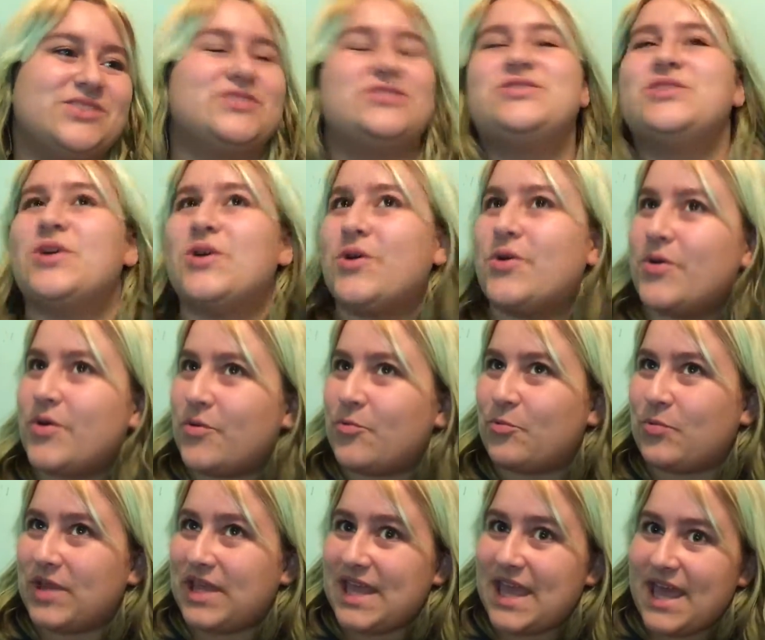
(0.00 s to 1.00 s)
so
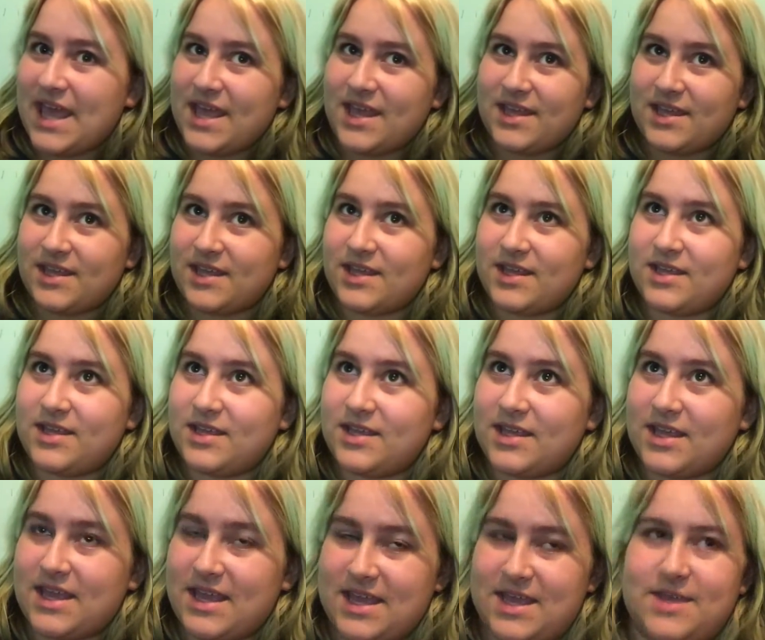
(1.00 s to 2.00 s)
we get
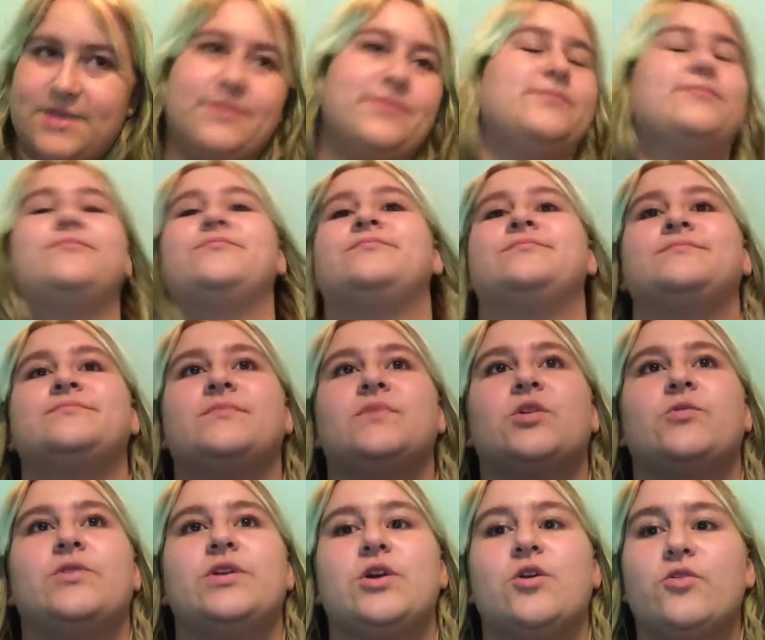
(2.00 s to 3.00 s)
in,
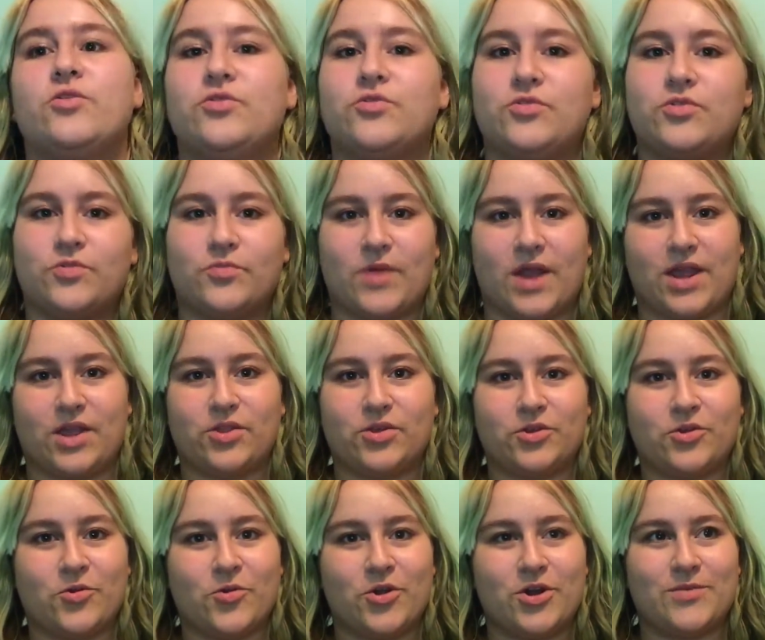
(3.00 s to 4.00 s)
we go through the
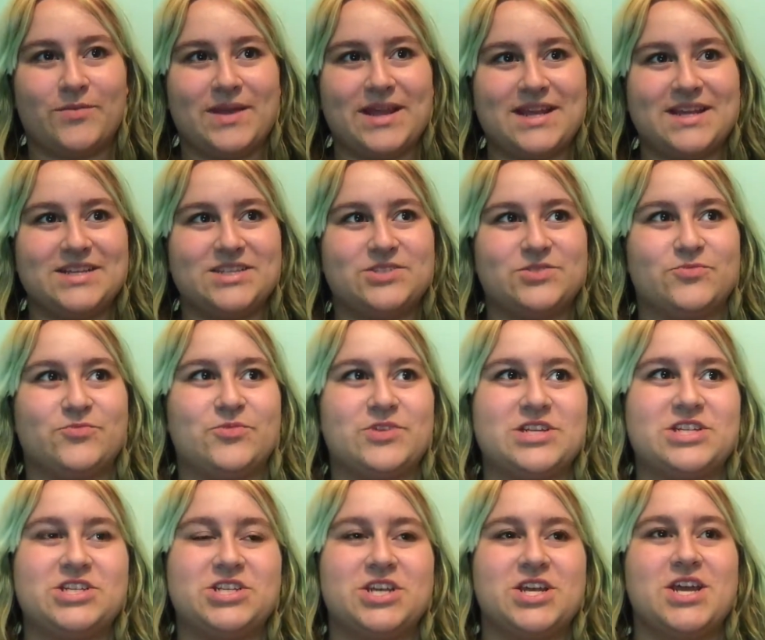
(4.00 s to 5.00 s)
regular corn maze,
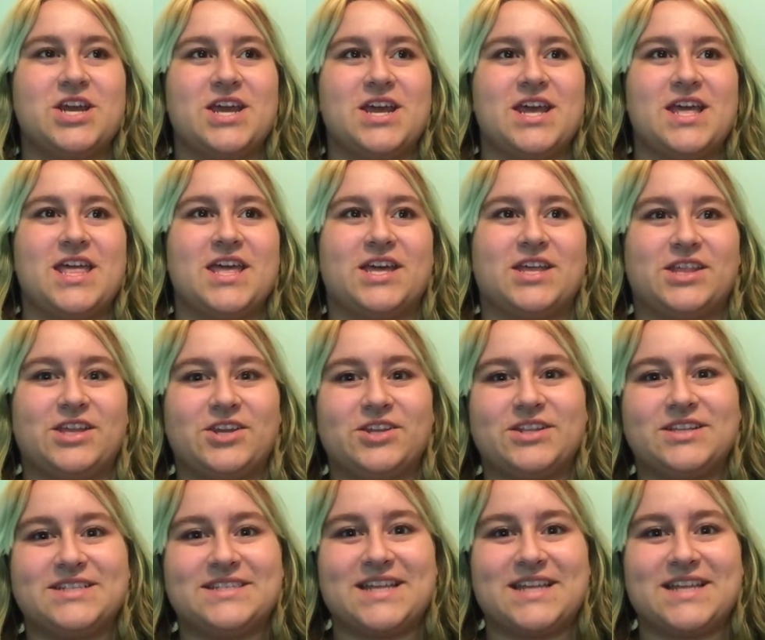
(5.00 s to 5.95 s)
which it clearly